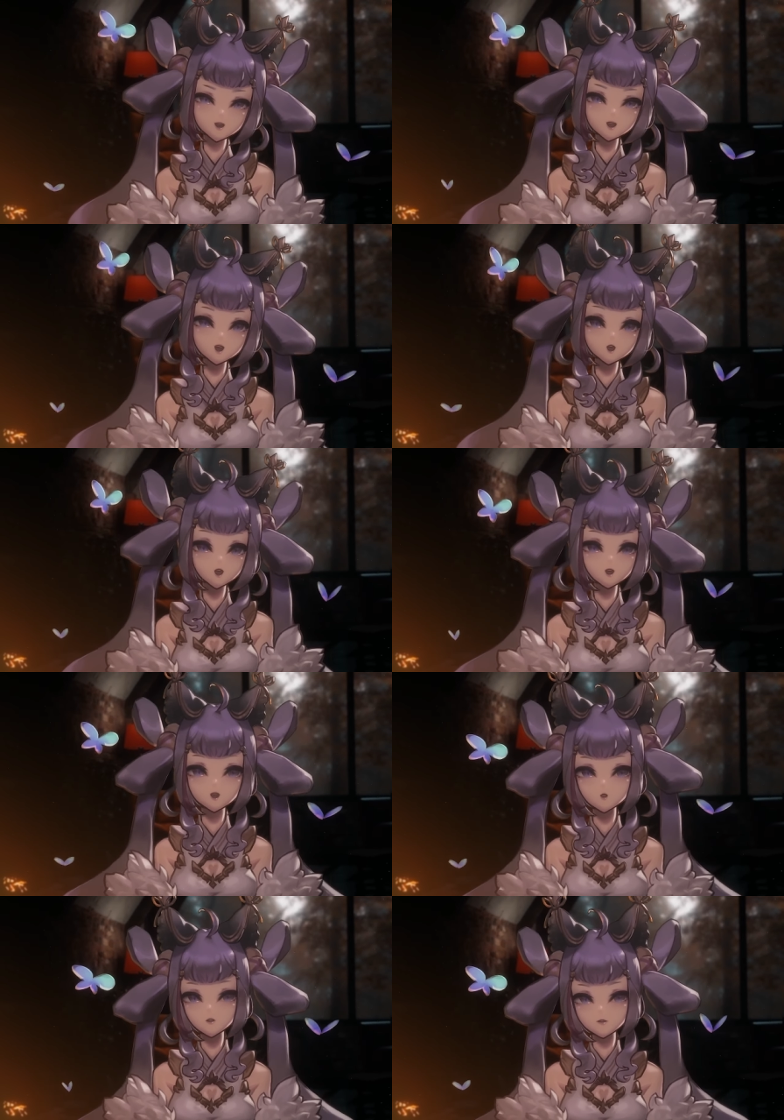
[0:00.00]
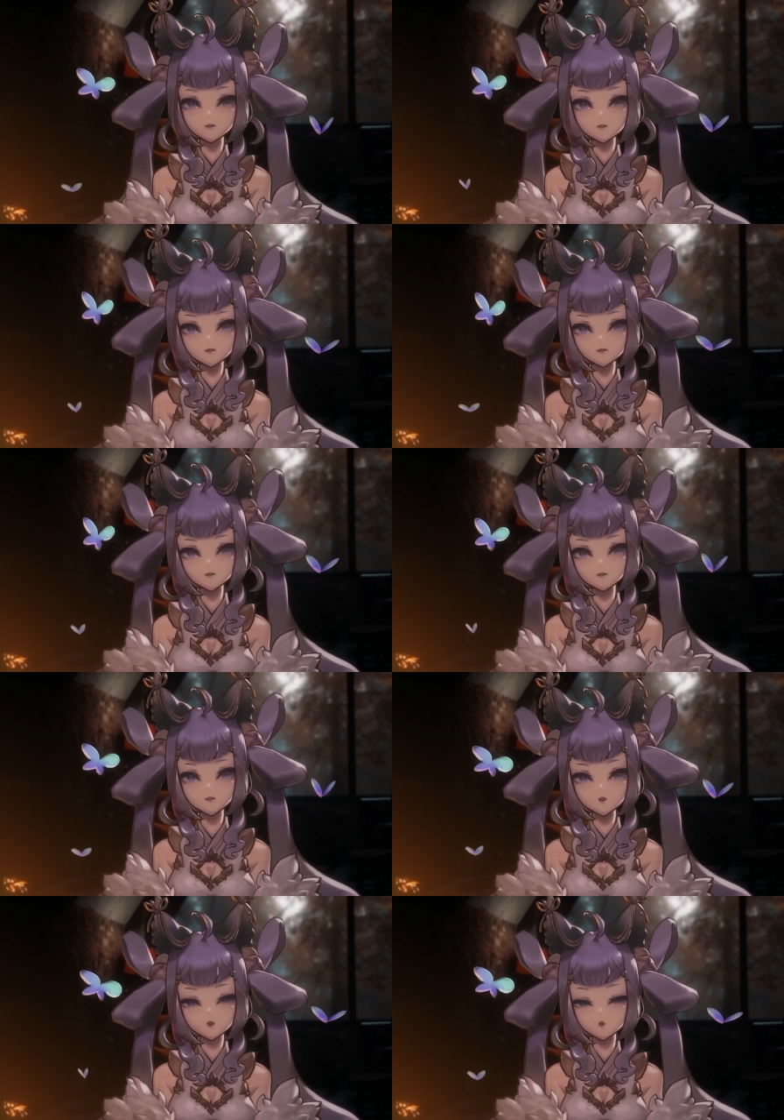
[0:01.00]
Thank you
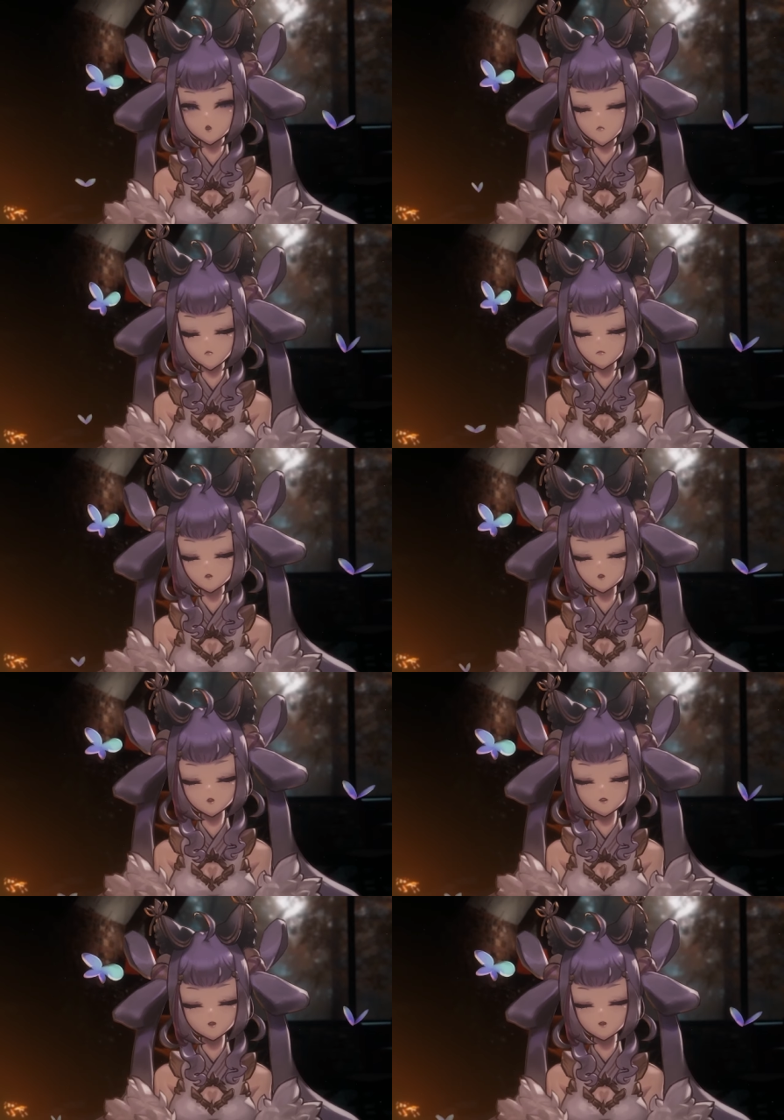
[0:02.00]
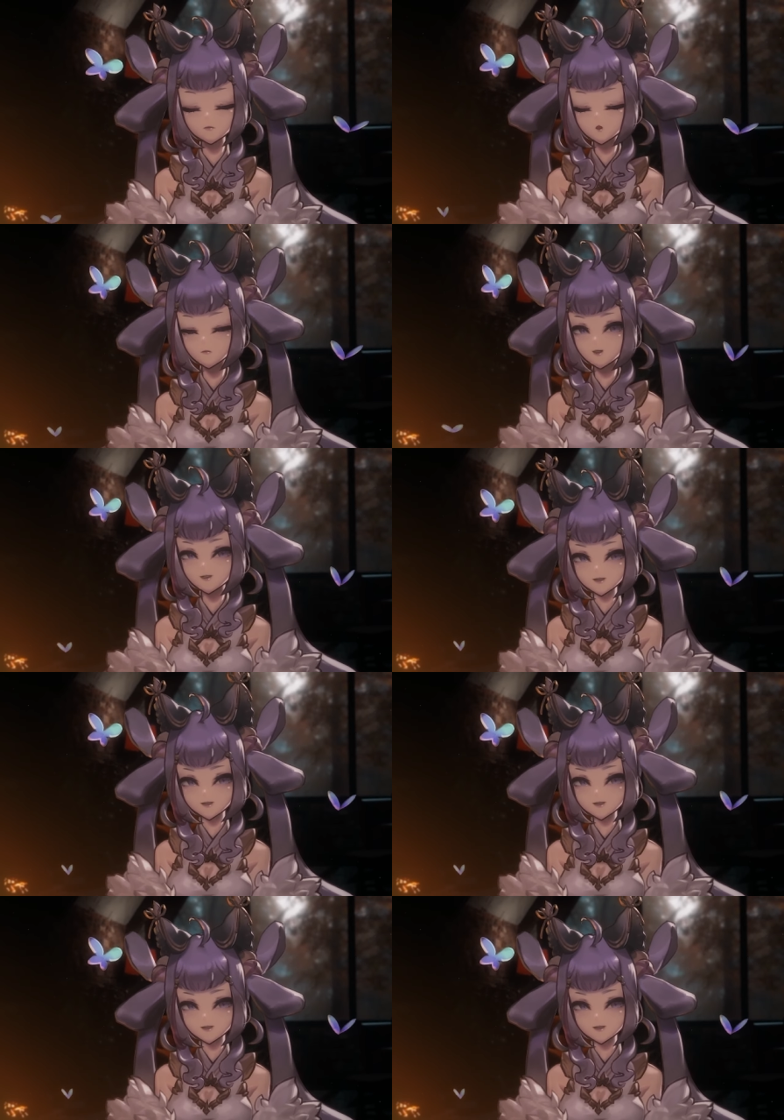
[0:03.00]
so incredibly much.